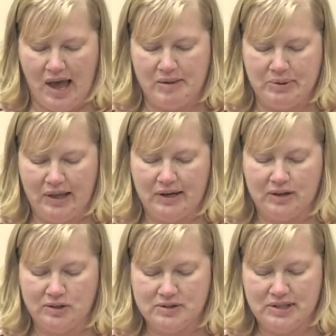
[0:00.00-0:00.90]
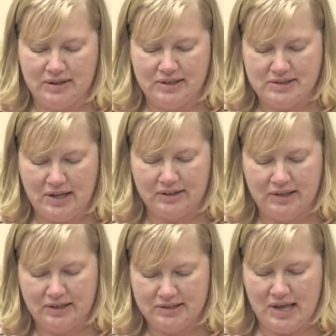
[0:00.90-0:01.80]
I plan on using this
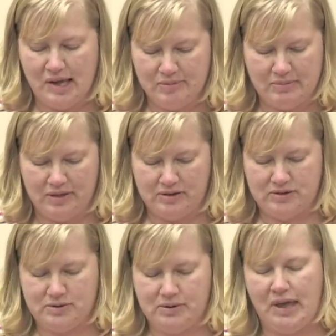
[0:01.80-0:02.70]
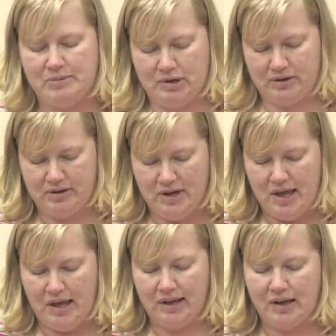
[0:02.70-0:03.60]
technique to help mothers through labor
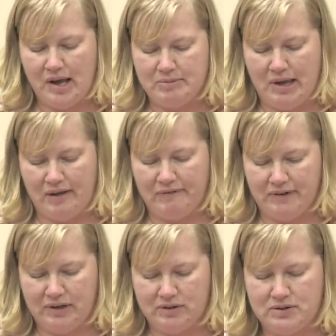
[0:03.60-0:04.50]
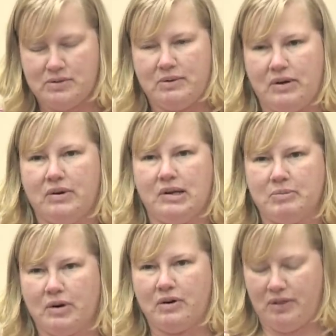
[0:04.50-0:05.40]
and combat fears
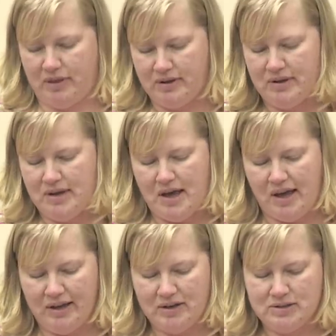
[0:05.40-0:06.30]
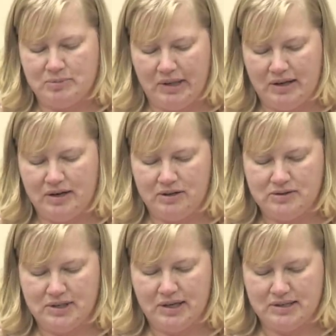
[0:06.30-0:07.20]
surrounding birth. I also plan on
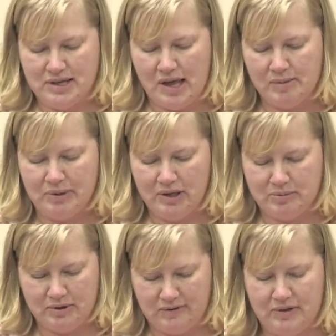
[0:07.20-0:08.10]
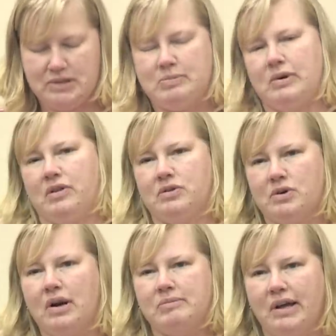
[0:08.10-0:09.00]
using it to help heal previous birth
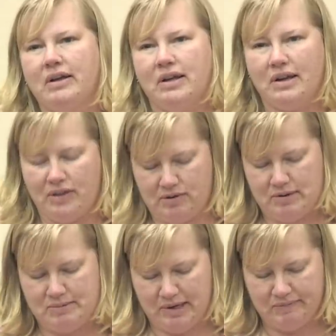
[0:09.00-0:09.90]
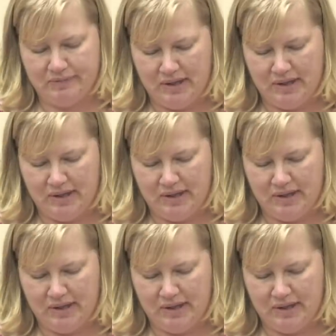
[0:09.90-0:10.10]
trauma in other women.